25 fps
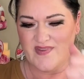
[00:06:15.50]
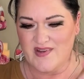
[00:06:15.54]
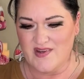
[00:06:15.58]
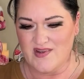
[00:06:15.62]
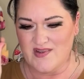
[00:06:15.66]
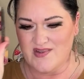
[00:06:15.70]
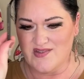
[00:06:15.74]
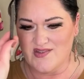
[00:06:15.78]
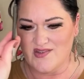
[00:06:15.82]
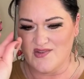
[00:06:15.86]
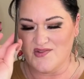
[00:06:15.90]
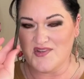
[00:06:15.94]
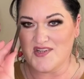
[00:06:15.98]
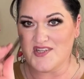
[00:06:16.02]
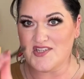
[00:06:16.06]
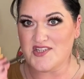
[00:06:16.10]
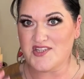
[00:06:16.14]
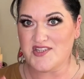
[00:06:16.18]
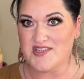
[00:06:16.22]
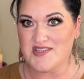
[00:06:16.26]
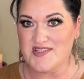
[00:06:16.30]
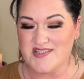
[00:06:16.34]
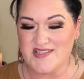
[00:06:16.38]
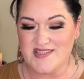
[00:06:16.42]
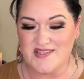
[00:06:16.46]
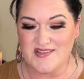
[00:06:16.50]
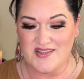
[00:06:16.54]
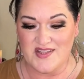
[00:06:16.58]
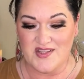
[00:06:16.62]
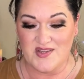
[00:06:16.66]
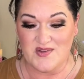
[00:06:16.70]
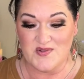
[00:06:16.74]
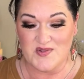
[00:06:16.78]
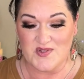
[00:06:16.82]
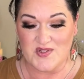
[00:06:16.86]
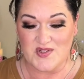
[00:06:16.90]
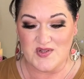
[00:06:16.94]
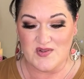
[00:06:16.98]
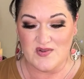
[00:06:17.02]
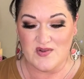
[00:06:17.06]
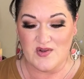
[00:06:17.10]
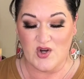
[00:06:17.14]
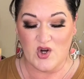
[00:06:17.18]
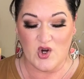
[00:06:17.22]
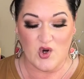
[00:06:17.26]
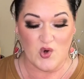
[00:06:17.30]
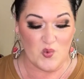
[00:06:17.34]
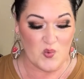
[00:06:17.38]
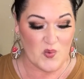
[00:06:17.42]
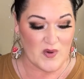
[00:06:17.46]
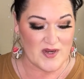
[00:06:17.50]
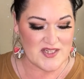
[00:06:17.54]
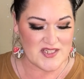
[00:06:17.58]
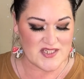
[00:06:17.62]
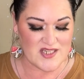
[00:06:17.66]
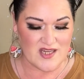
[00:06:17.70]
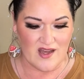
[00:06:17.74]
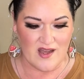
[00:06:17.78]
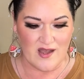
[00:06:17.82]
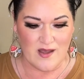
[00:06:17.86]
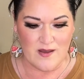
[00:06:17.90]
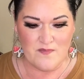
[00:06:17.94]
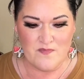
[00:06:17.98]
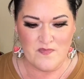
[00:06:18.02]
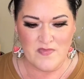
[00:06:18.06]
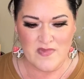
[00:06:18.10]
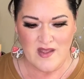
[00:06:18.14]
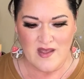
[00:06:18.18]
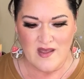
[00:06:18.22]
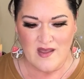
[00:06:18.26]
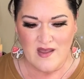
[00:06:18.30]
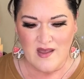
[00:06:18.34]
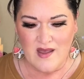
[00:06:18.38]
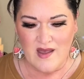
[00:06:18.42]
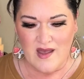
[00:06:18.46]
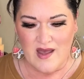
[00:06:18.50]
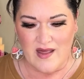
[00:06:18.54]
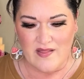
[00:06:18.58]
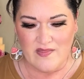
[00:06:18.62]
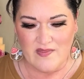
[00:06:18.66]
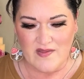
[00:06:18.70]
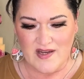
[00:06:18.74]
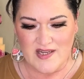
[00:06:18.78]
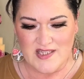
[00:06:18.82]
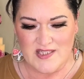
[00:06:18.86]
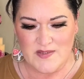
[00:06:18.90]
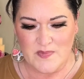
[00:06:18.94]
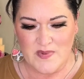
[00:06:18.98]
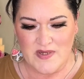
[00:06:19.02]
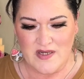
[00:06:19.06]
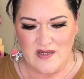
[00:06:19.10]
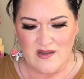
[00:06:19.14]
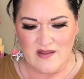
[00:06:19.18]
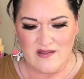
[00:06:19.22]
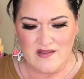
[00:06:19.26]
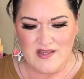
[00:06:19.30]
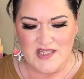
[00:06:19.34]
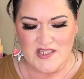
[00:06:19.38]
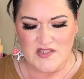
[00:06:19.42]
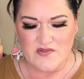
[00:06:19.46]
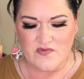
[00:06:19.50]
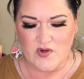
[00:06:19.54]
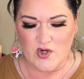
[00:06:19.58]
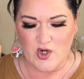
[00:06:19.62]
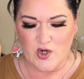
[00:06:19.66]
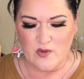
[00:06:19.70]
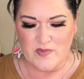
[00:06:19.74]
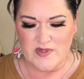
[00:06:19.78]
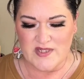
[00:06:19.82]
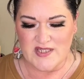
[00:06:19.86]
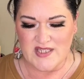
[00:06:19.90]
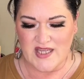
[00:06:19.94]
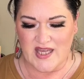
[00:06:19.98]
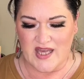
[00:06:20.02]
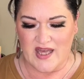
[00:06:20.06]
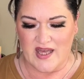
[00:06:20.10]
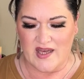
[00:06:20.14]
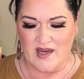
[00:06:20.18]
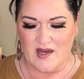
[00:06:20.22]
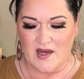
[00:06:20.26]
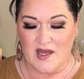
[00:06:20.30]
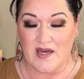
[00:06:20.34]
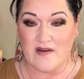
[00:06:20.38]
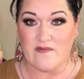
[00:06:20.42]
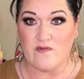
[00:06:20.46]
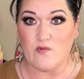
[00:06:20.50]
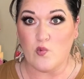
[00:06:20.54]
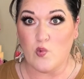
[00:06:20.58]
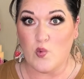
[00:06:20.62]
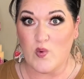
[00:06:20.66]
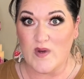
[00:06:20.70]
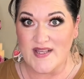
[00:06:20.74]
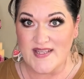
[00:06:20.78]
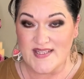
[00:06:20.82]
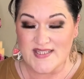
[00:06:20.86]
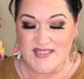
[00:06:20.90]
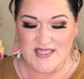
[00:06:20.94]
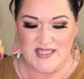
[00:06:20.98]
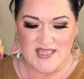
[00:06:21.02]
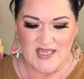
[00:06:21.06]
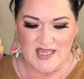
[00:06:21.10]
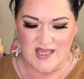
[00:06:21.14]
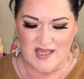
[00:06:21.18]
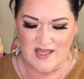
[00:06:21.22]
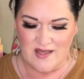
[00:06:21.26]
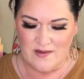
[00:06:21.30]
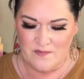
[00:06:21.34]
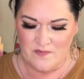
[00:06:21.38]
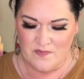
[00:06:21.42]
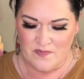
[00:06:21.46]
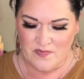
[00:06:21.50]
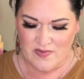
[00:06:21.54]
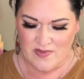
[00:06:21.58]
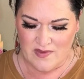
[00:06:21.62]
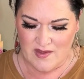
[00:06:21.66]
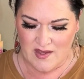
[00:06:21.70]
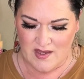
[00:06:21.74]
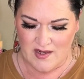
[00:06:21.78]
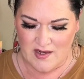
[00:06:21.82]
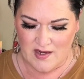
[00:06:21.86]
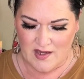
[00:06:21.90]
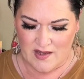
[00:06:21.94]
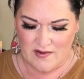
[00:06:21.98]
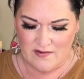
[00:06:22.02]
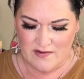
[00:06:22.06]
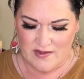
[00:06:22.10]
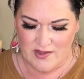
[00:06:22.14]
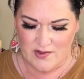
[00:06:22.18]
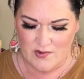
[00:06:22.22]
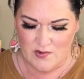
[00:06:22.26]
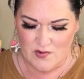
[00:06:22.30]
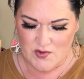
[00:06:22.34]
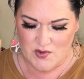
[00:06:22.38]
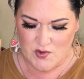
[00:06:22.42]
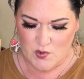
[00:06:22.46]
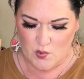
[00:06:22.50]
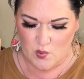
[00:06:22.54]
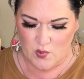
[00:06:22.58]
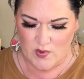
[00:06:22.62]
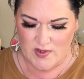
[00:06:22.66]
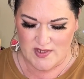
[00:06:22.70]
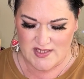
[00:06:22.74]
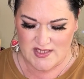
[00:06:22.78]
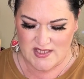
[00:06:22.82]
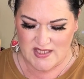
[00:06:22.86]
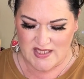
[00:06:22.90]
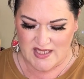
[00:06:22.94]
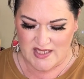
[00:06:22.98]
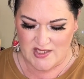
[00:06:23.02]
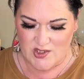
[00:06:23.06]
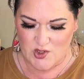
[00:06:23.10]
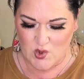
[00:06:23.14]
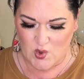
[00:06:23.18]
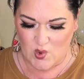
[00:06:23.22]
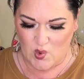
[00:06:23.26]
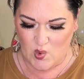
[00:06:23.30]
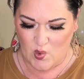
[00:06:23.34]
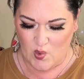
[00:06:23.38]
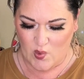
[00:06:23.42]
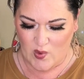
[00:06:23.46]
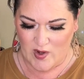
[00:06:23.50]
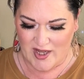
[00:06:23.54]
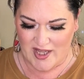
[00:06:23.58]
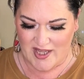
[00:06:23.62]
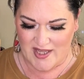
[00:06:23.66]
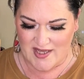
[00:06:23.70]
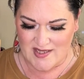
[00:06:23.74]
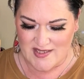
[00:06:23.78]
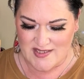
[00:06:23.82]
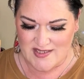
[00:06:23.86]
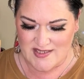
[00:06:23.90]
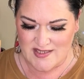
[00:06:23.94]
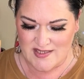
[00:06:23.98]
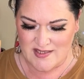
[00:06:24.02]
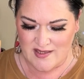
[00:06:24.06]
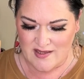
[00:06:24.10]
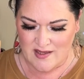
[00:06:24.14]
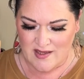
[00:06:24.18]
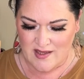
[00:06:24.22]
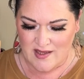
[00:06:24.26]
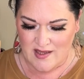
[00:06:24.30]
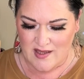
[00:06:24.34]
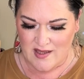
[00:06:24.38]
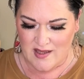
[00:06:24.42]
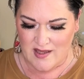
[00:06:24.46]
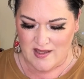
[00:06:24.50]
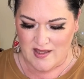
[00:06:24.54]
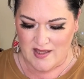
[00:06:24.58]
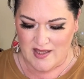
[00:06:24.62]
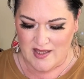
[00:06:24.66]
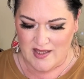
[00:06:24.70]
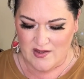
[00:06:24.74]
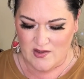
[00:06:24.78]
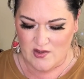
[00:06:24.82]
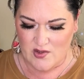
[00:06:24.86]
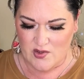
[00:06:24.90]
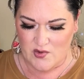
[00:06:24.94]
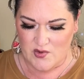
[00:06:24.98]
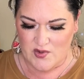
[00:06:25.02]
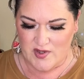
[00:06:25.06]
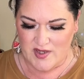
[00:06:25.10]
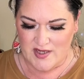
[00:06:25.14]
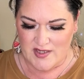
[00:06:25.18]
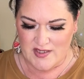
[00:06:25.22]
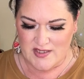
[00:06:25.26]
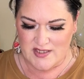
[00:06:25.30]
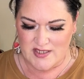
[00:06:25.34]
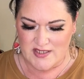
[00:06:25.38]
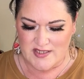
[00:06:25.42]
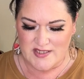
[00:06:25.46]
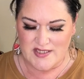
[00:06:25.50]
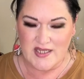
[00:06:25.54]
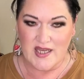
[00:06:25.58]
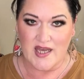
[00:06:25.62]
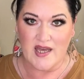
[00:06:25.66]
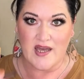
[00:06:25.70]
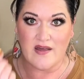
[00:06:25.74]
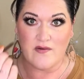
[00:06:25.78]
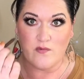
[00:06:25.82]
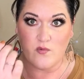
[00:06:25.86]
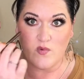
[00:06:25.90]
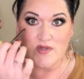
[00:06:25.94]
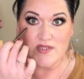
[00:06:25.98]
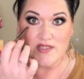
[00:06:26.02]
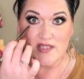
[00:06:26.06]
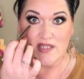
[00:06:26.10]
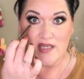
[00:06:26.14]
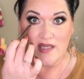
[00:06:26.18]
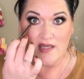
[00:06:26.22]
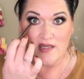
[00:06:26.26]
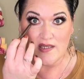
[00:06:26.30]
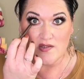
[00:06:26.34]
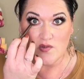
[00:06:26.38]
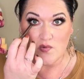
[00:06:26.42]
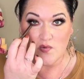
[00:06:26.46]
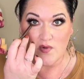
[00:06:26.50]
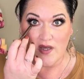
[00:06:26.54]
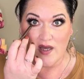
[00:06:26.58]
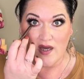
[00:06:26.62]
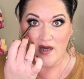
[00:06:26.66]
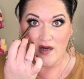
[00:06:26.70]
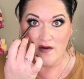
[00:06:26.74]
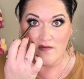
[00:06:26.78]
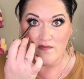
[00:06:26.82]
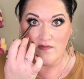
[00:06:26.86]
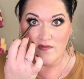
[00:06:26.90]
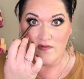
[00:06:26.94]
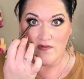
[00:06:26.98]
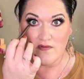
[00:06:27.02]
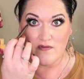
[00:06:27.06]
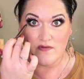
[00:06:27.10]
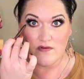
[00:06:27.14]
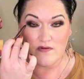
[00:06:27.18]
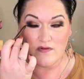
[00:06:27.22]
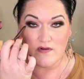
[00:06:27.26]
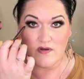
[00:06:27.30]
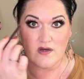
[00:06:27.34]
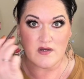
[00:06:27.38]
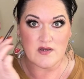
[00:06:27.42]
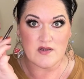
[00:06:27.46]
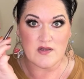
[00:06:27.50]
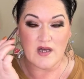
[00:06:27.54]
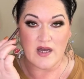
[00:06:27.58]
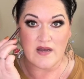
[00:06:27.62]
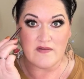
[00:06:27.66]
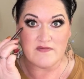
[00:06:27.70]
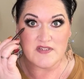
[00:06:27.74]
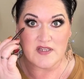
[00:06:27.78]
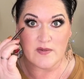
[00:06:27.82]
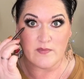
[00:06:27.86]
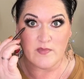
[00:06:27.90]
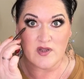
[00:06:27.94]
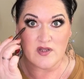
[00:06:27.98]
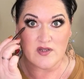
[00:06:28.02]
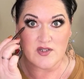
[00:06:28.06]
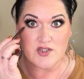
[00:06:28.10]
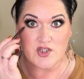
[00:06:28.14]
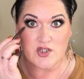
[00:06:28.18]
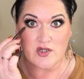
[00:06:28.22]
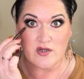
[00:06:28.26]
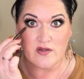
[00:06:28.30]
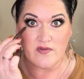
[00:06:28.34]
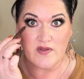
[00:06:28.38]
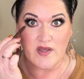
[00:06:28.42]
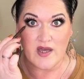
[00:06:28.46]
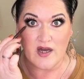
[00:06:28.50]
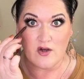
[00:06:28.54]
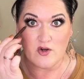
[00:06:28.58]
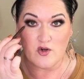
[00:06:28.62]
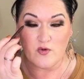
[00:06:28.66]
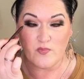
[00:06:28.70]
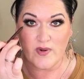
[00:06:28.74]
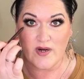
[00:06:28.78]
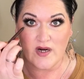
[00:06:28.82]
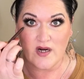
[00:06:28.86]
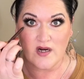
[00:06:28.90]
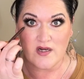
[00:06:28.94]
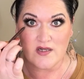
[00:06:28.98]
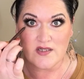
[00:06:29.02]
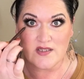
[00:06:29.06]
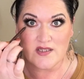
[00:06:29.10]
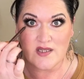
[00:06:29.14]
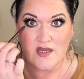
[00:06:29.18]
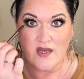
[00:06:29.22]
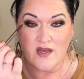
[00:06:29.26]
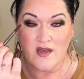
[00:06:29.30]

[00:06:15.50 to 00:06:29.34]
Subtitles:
Delicious. Used her one time. And last but not least, for Urban Decay, I have Whiskey. And I used Whiskey twice, including today. Whiskey is what I have. I have Demolition on the outer part.